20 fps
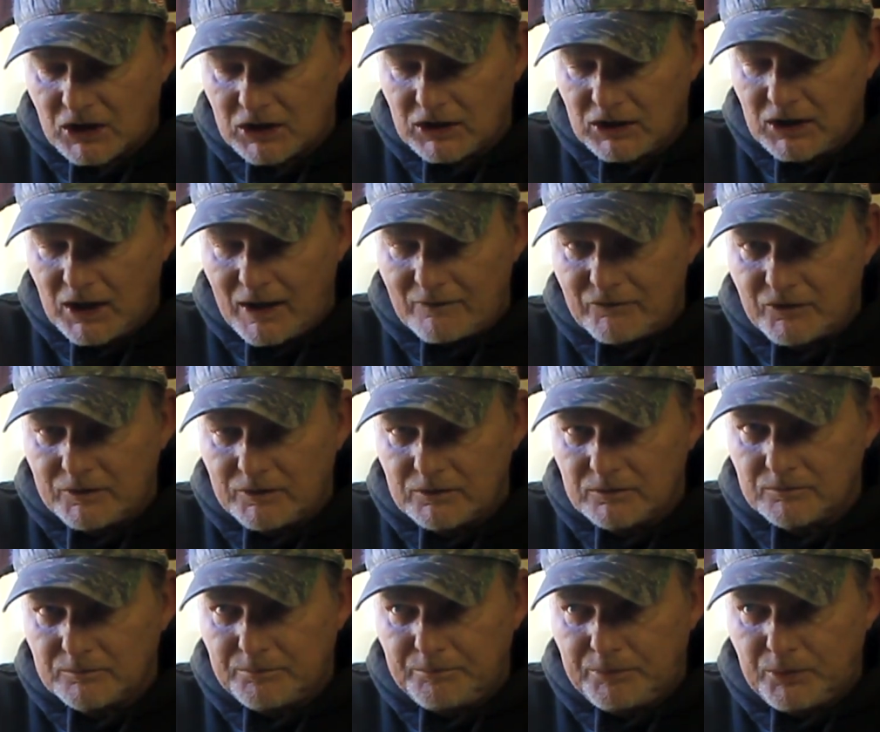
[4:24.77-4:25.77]

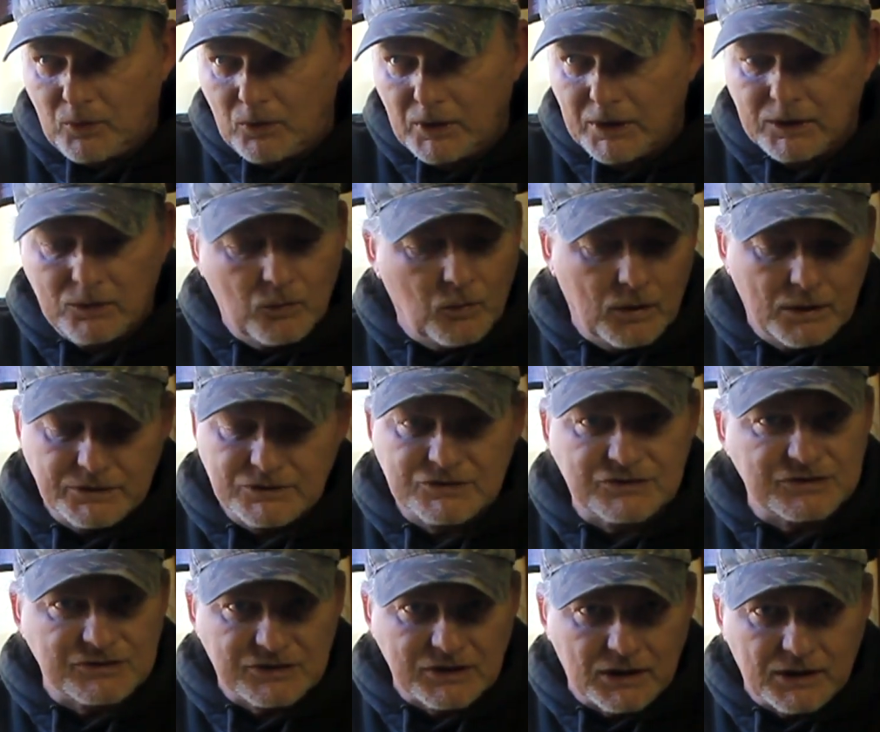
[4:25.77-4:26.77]

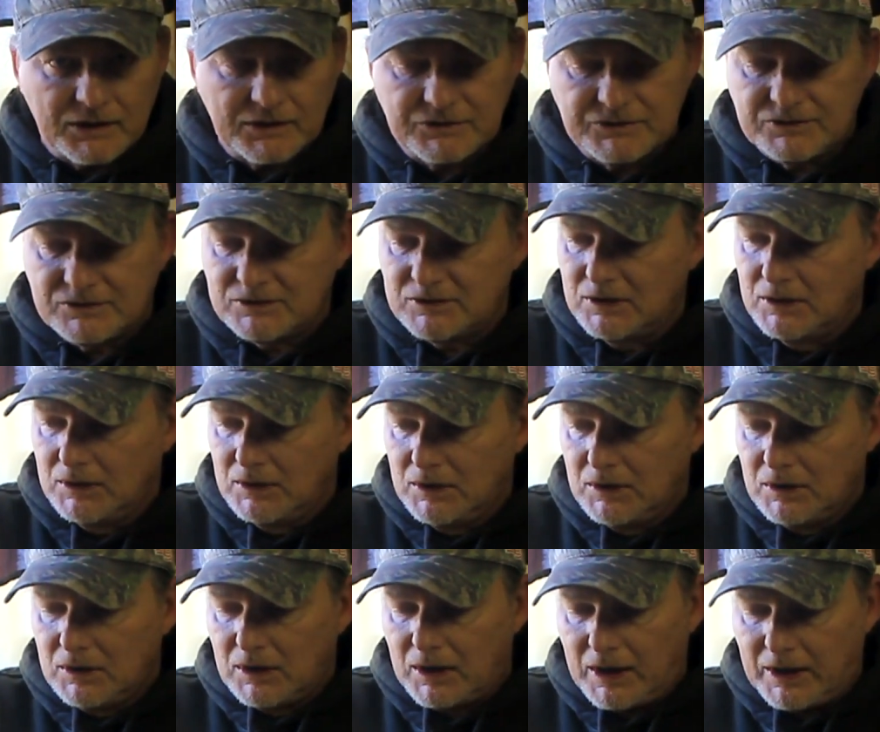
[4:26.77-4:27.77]
11.16
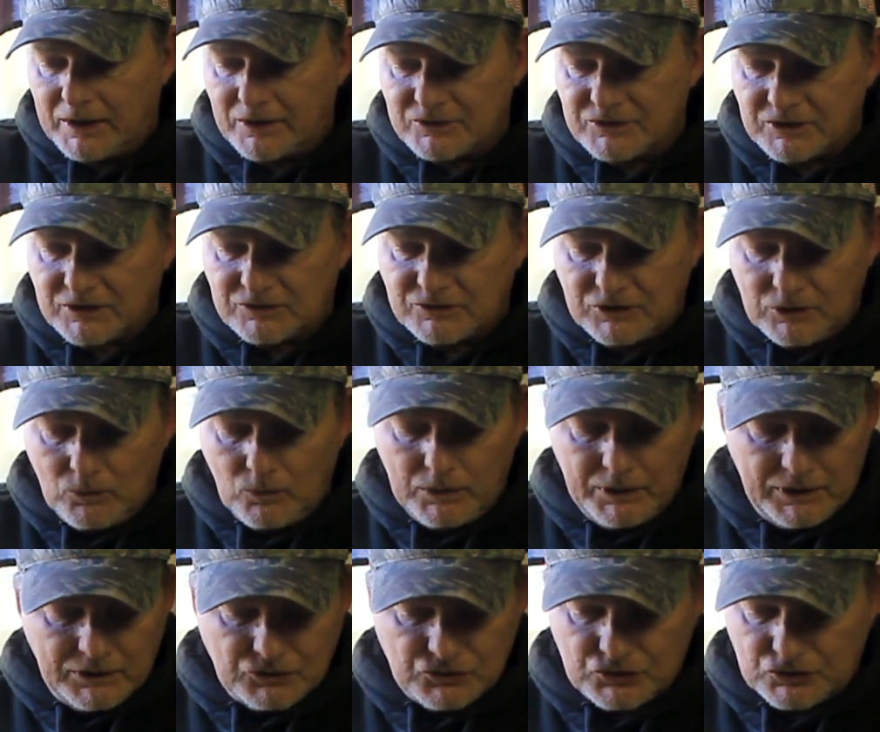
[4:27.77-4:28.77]
on a
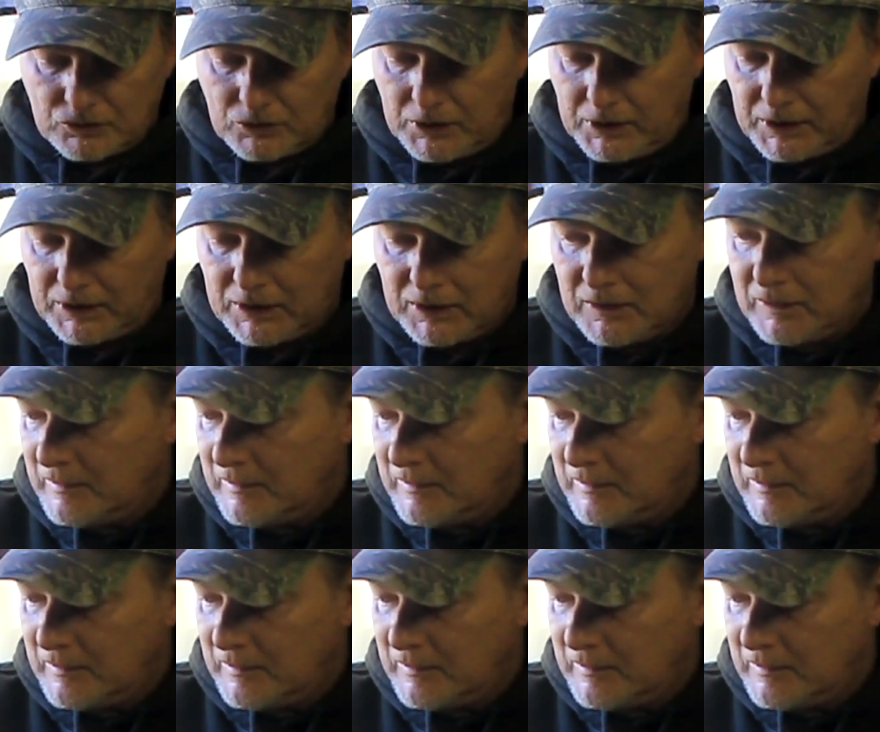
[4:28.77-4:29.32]
61-inch string.